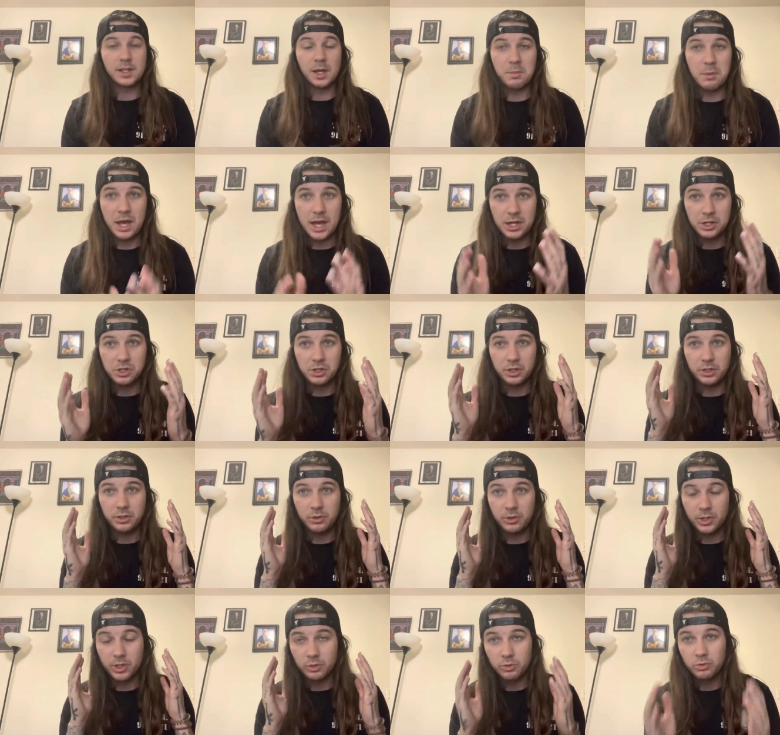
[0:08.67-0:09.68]
I'm actually
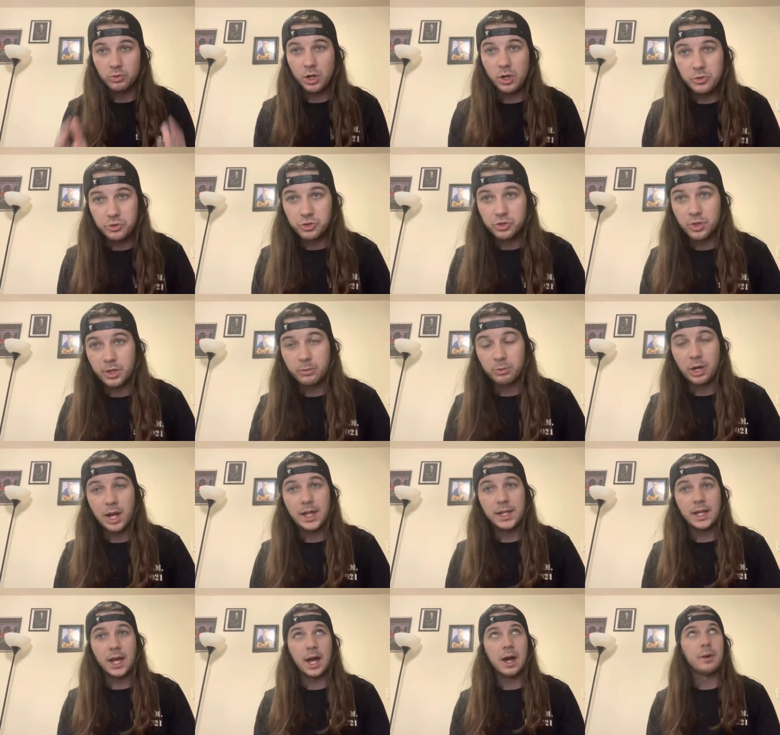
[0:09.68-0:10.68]
on a road trip
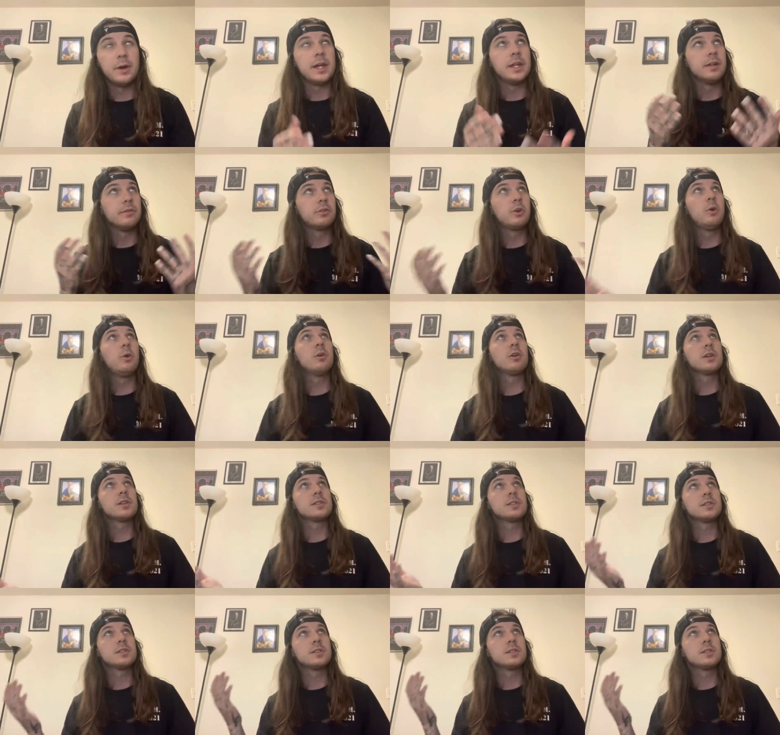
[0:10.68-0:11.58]
right now, and of course,